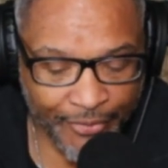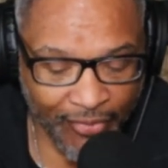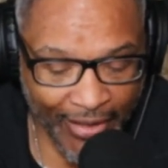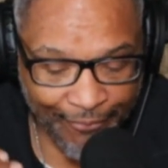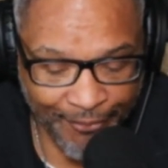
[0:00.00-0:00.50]

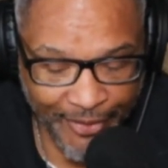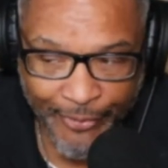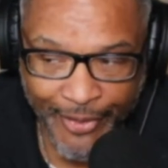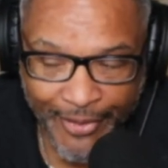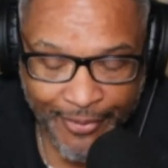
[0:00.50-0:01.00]
try to
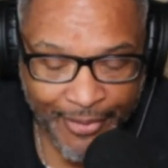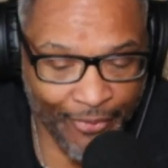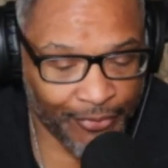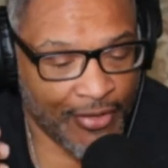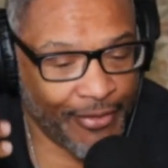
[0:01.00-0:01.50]
figure it, you
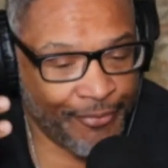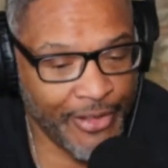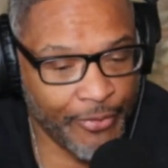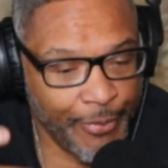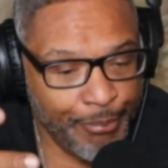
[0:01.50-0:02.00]
know, try to
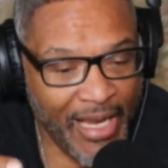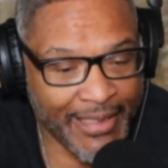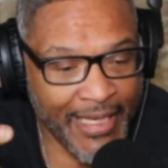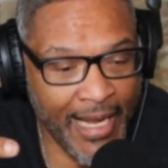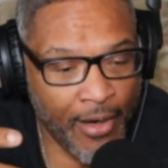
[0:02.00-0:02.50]
figure it
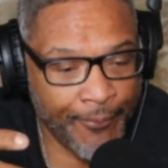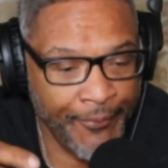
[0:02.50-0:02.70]
back out.